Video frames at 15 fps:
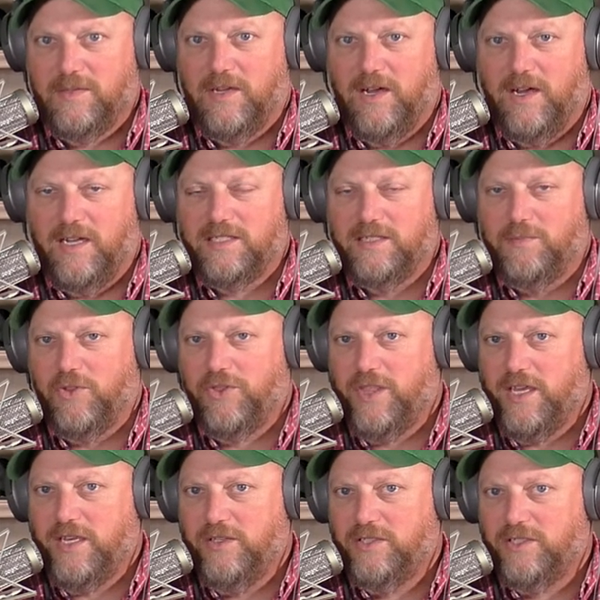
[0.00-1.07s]
Awesome. Well,
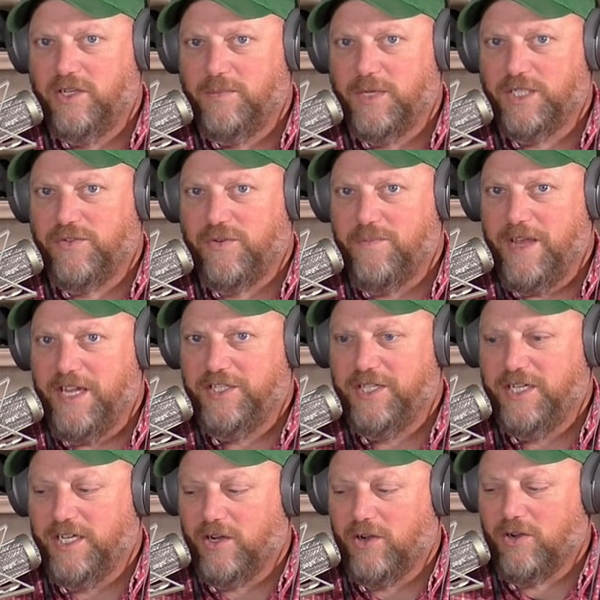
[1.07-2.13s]
thank you so much for
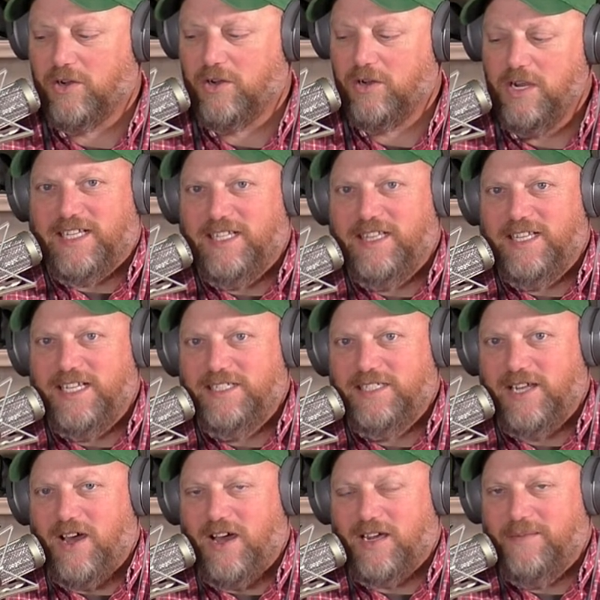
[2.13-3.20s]
mentioning her. Let's
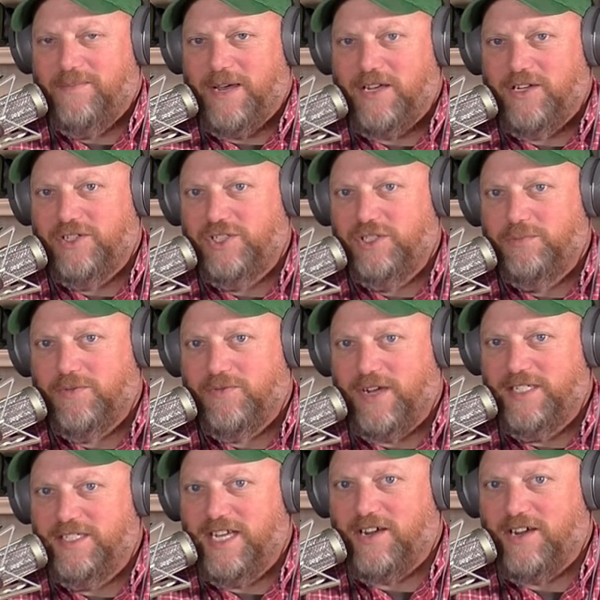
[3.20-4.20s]
talk about your supervised